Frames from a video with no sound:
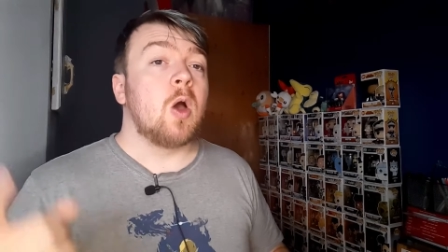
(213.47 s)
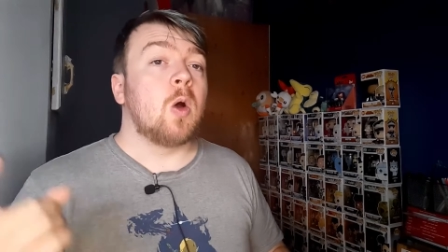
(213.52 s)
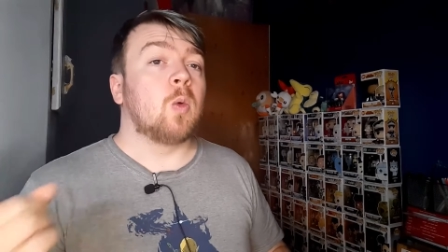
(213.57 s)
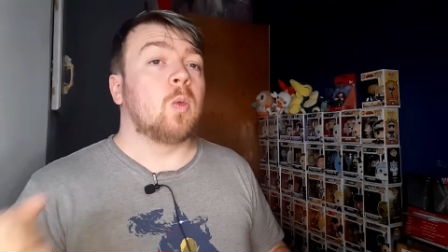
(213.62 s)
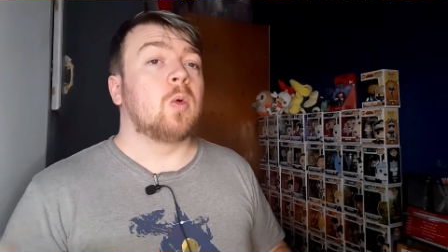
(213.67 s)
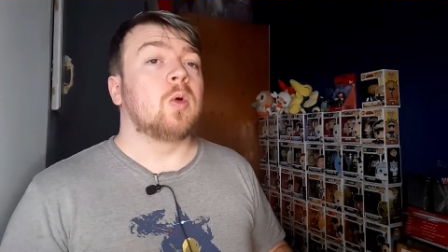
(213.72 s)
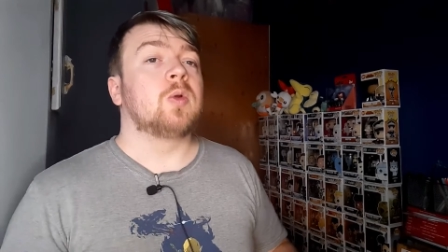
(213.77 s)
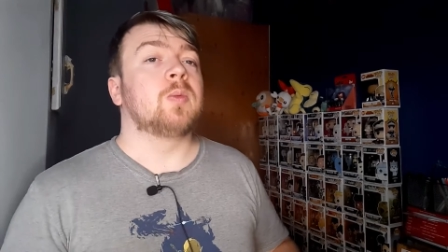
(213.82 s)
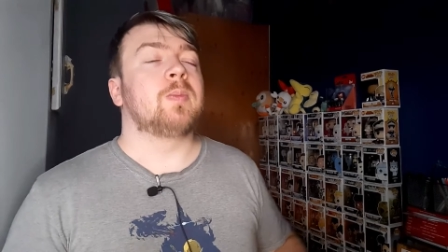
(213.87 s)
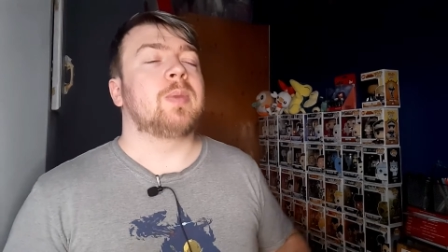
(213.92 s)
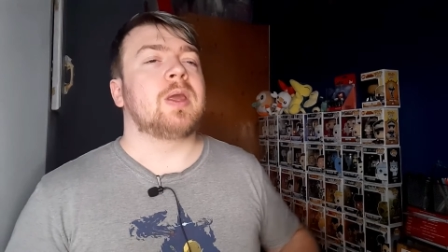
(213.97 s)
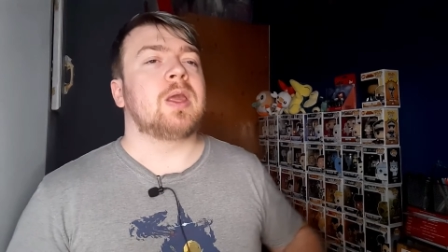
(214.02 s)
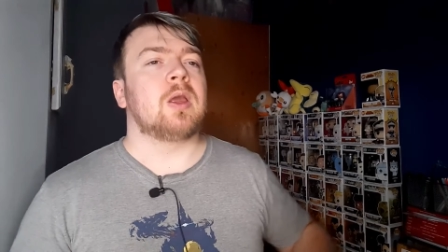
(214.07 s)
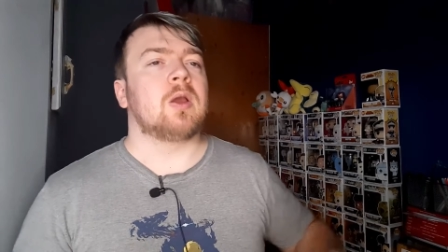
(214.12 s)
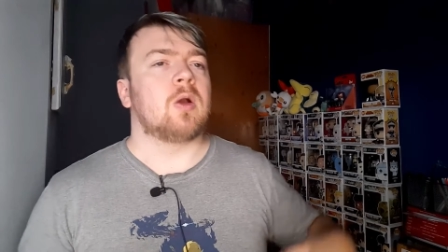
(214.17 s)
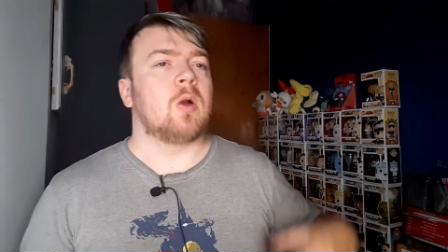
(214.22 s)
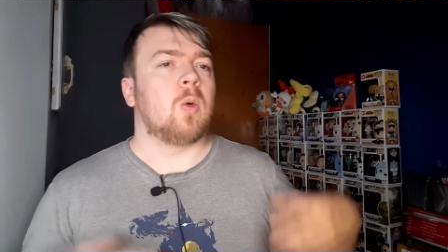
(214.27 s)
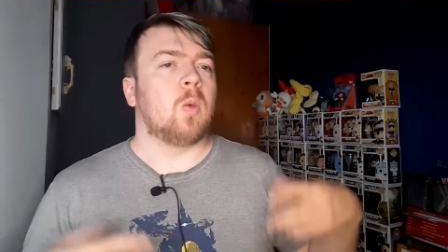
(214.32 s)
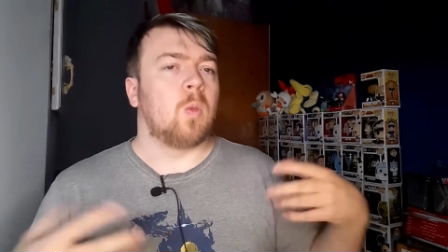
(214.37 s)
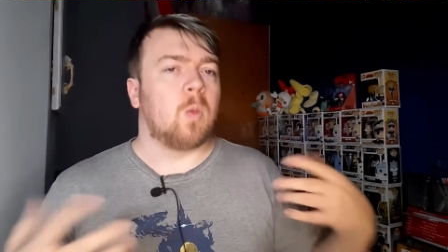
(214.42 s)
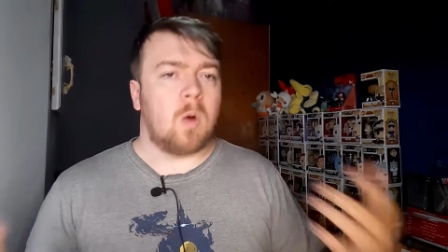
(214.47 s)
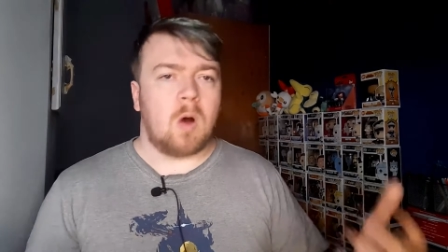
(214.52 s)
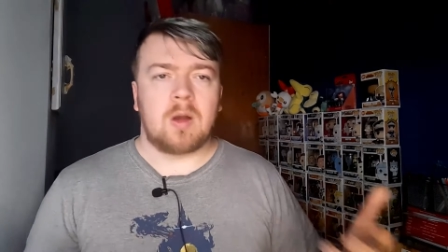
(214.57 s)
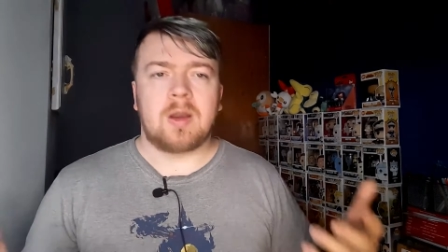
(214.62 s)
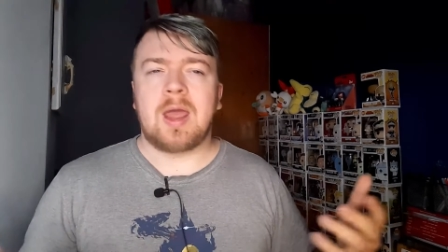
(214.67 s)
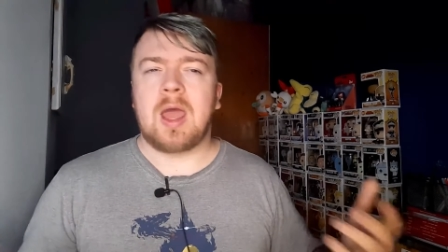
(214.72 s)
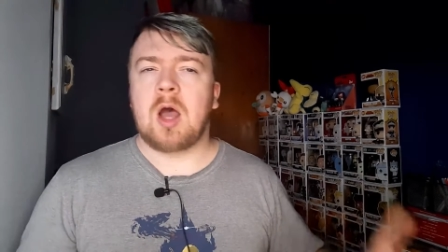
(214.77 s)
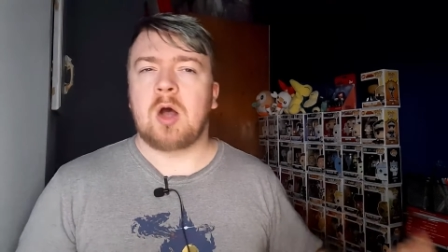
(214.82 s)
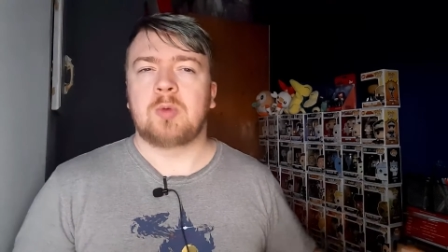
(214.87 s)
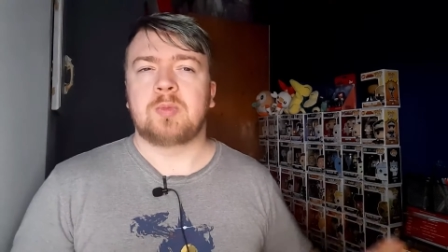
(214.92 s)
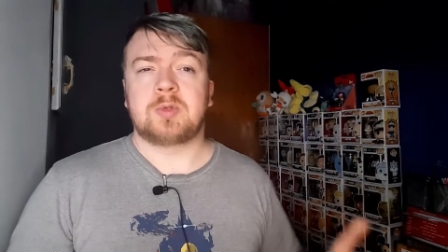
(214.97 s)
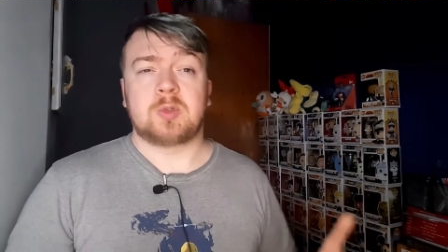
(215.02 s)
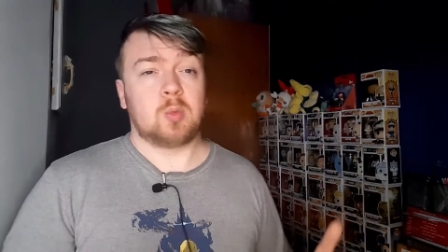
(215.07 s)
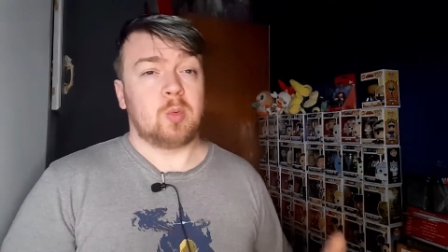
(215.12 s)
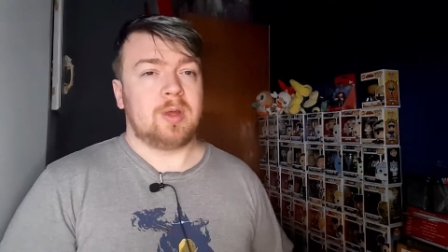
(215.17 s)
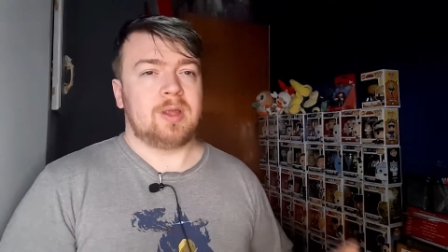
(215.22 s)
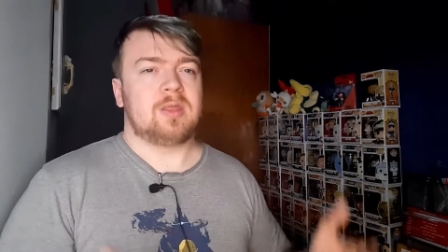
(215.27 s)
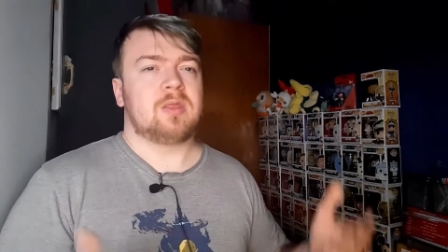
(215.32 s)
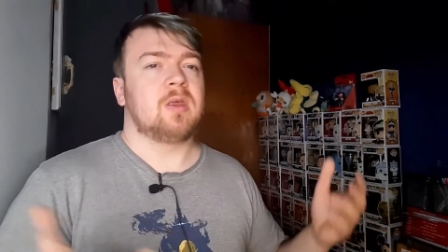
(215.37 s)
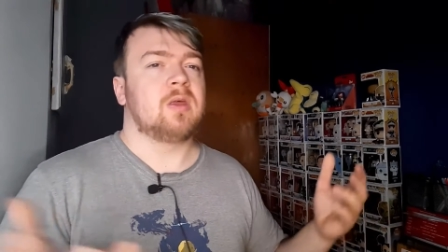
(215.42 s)
One being what helps
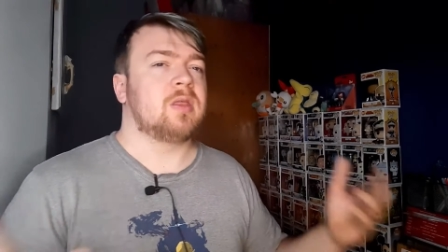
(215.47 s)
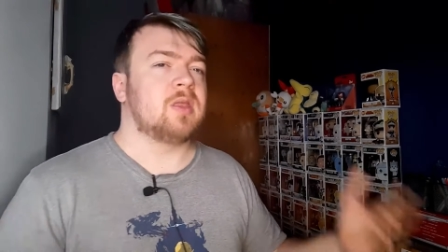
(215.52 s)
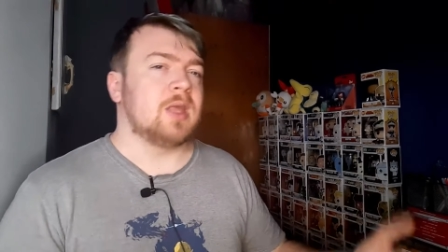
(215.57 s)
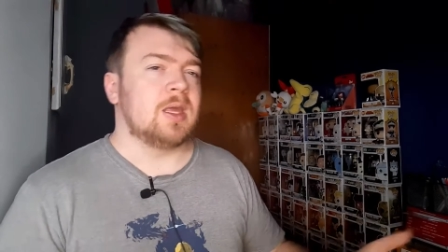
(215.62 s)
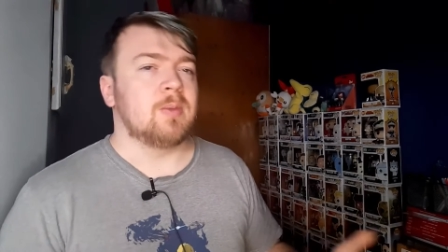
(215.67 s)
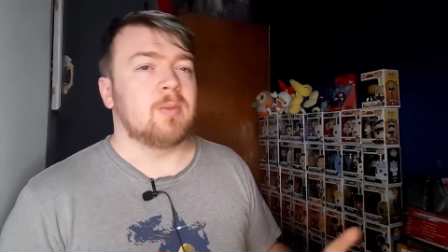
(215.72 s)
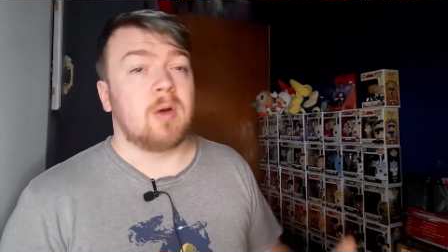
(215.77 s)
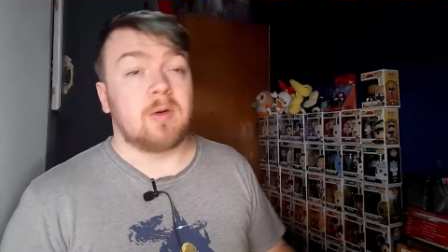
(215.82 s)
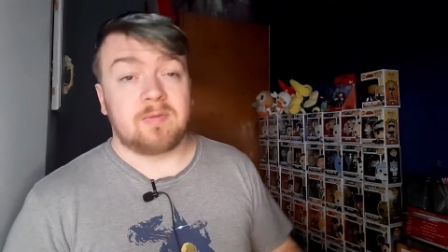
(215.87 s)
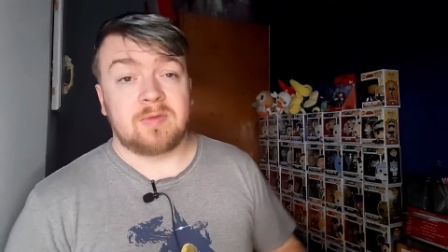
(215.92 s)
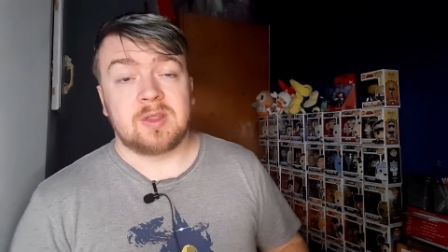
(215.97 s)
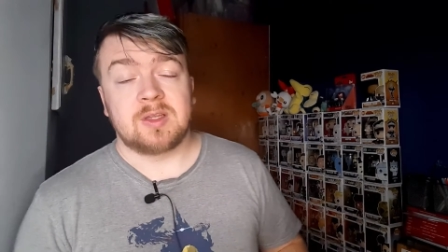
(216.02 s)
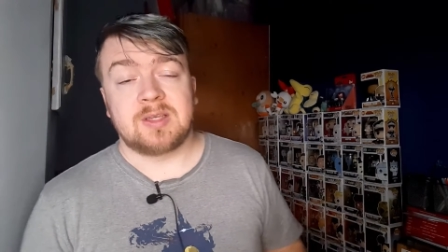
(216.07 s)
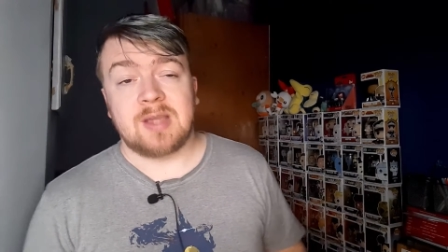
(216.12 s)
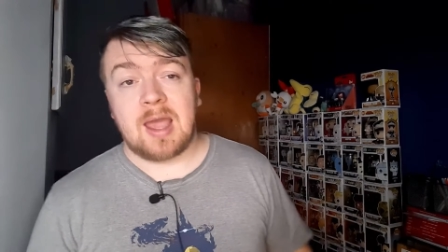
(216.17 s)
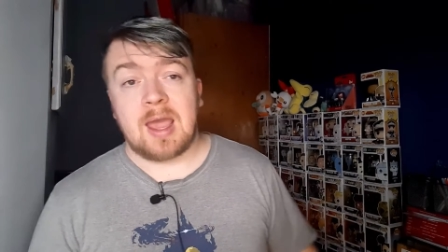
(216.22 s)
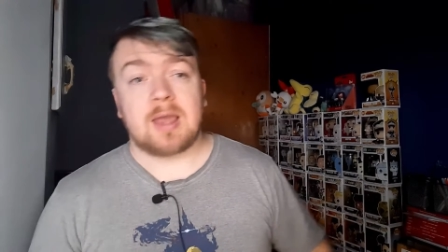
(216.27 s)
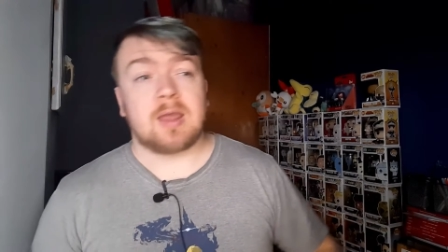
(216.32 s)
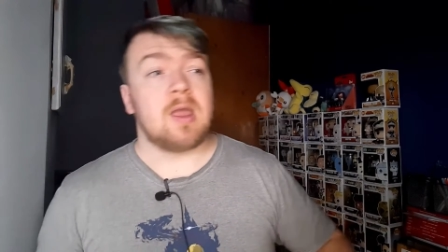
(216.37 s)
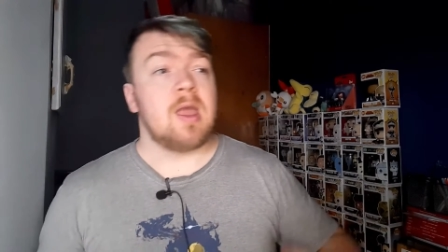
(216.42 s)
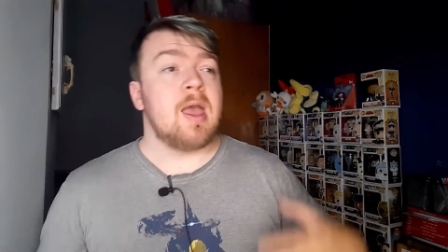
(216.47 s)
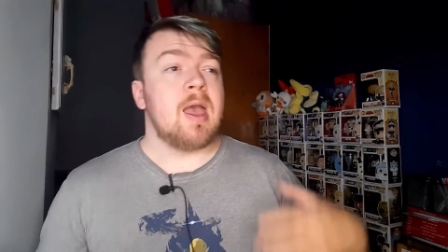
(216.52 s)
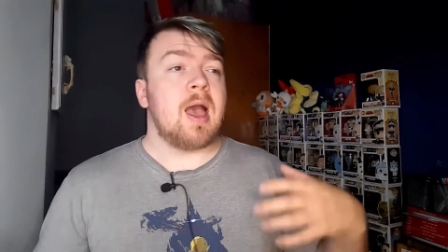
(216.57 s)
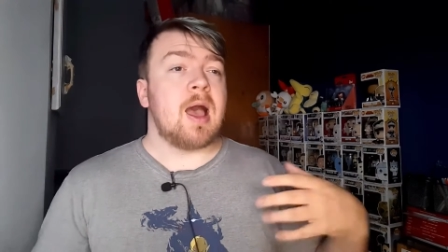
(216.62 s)
with the theme of the deck,